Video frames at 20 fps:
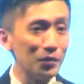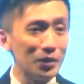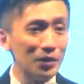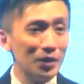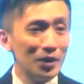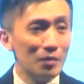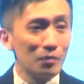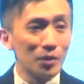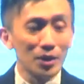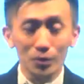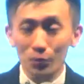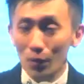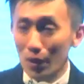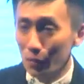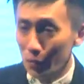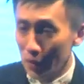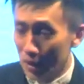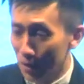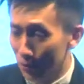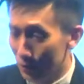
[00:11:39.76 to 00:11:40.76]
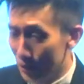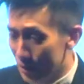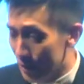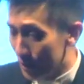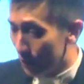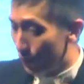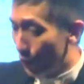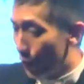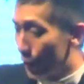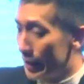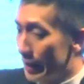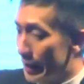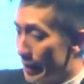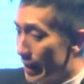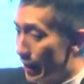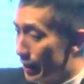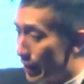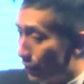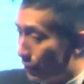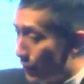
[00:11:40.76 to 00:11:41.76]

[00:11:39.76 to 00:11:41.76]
we, plus one we reach the 40s, the